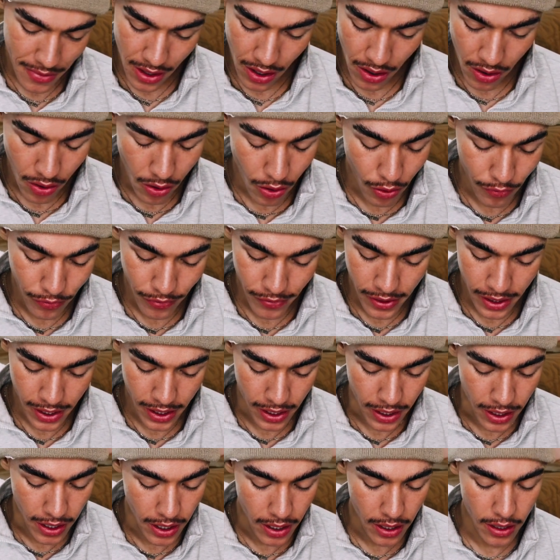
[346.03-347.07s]

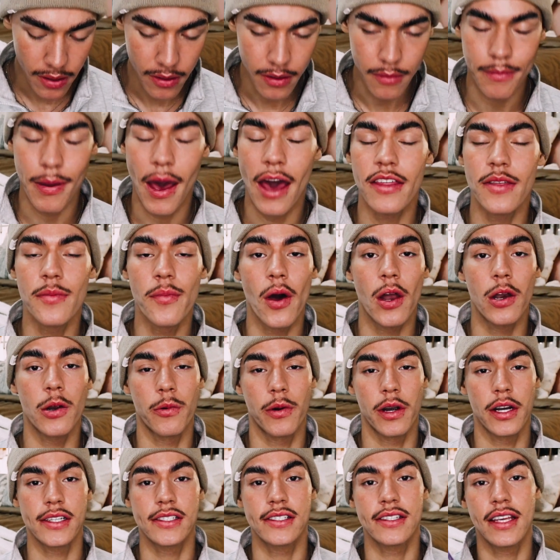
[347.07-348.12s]
Hopefully Bath & Body
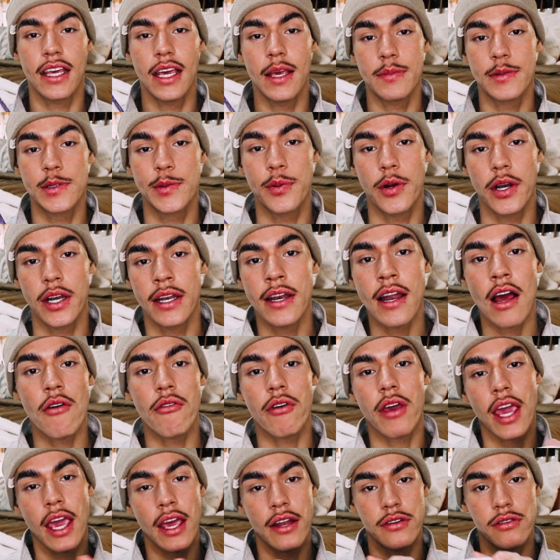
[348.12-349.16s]
Works keeps putting
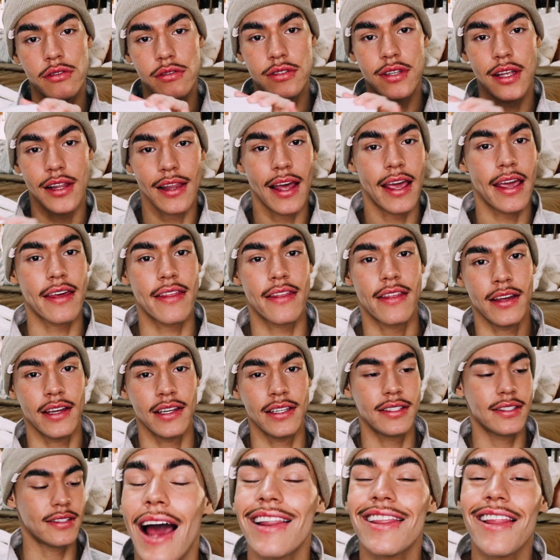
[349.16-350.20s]
out candles like
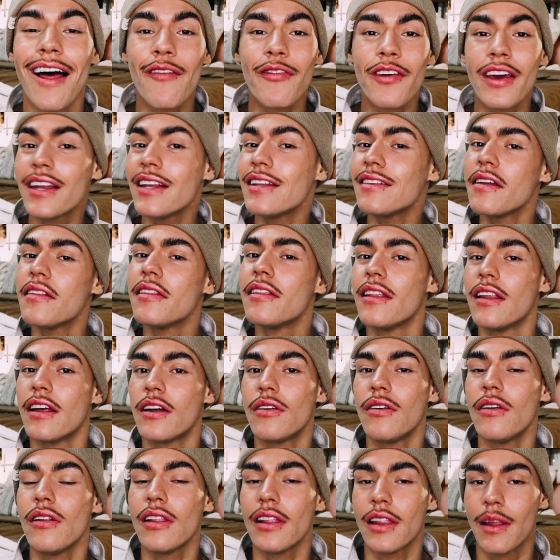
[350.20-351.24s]
this. I love getting the
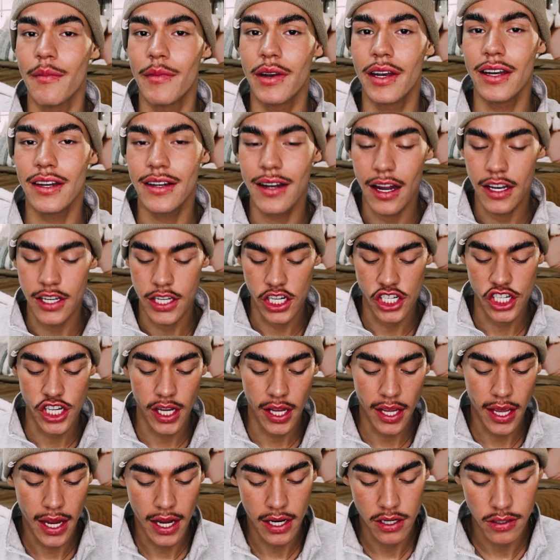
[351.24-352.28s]
little limited
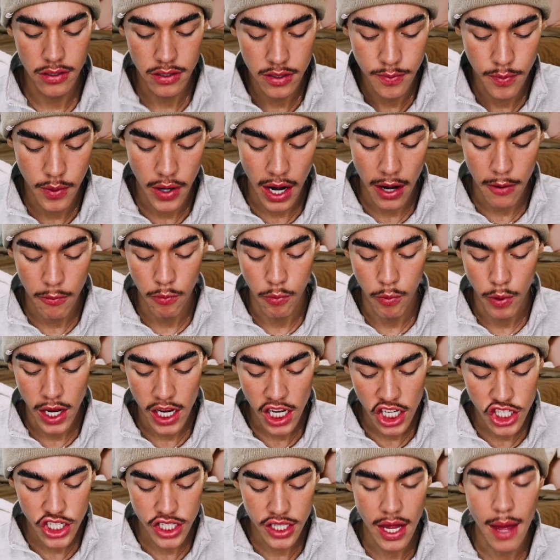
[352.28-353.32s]
edition candles, but I
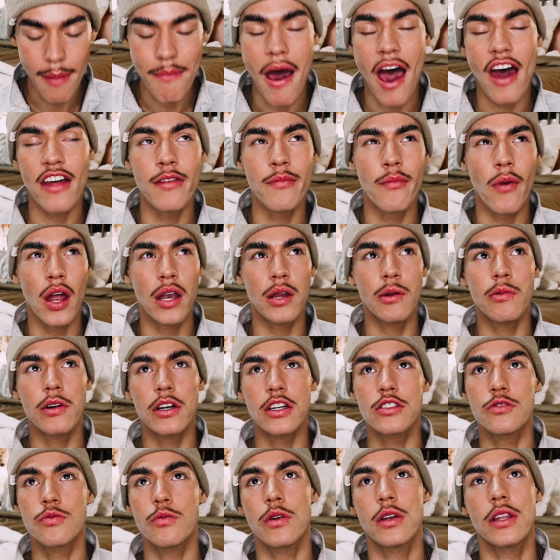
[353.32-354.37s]
wish that Bath & Body
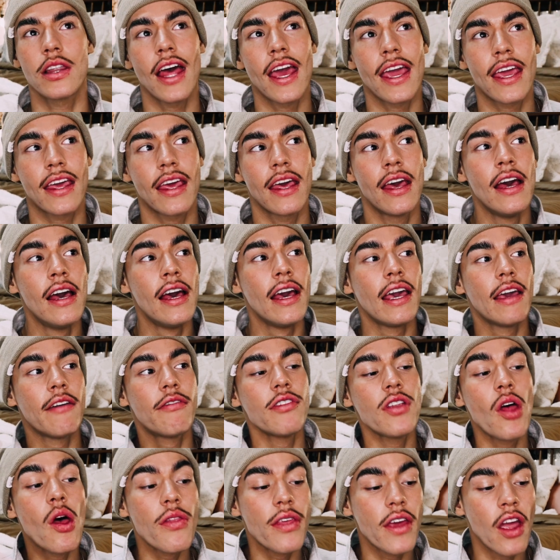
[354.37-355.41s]
Works would, like,
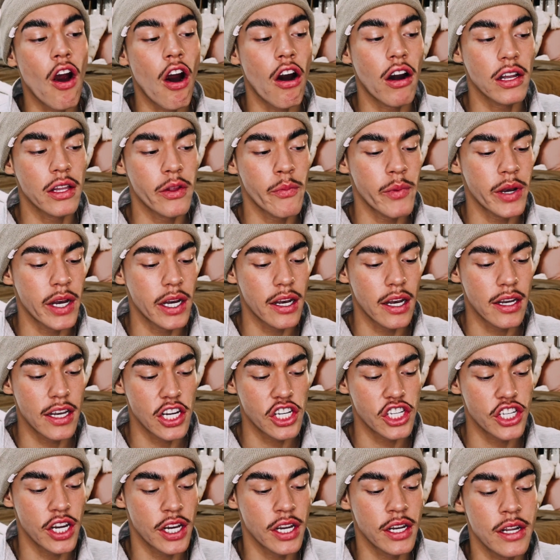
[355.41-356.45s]
even though they are limited
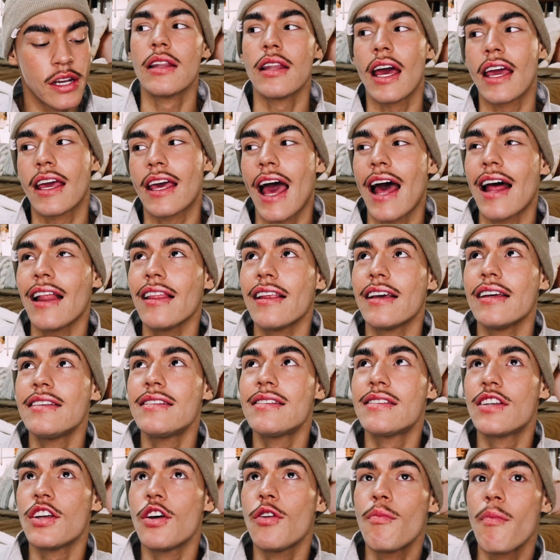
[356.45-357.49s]
edition, like, at least
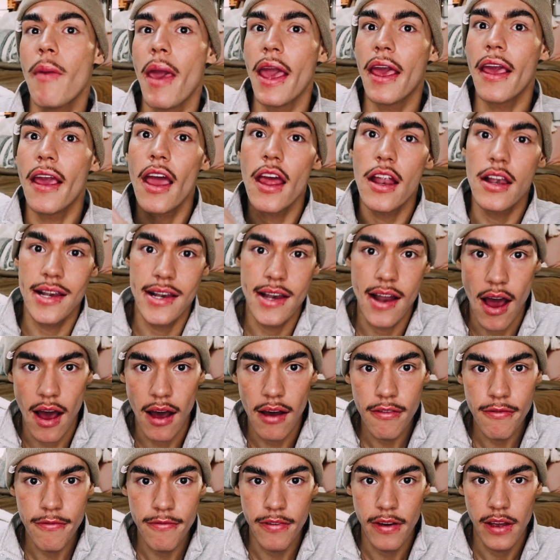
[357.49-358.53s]
still make
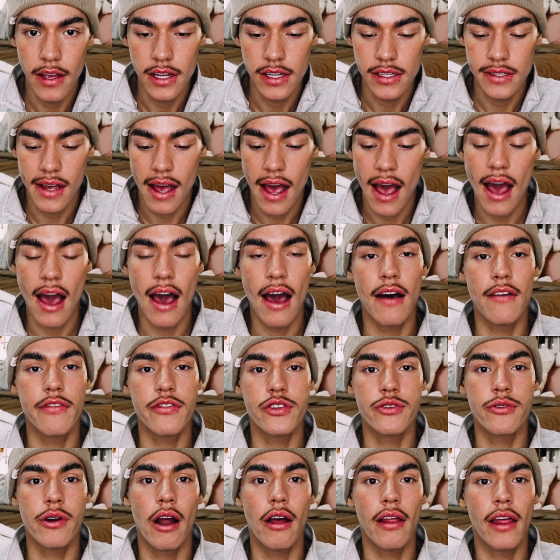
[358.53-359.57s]
enough to have
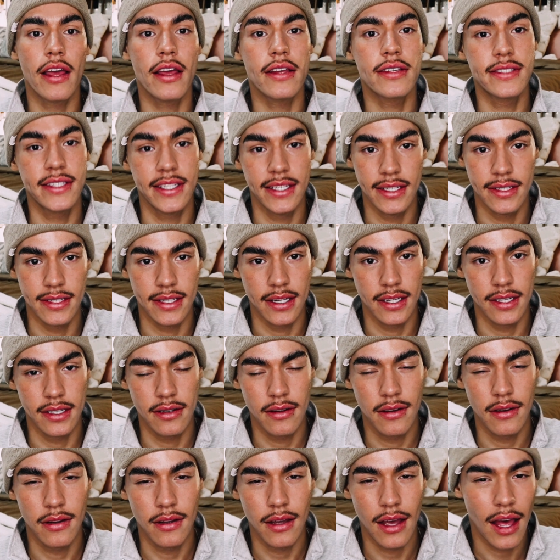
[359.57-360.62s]
throughout, like, a
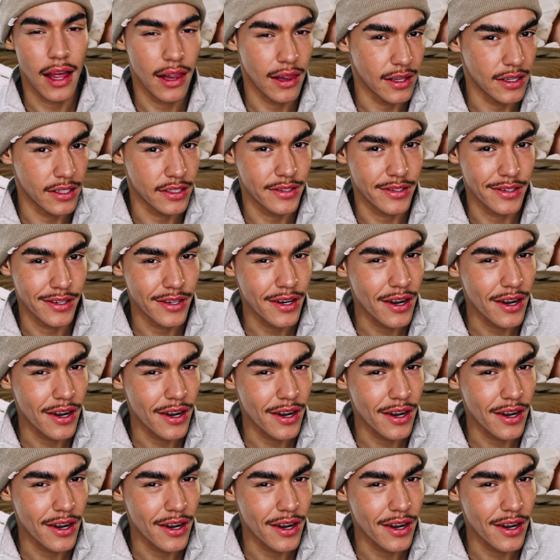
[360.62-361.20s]
season, at least, you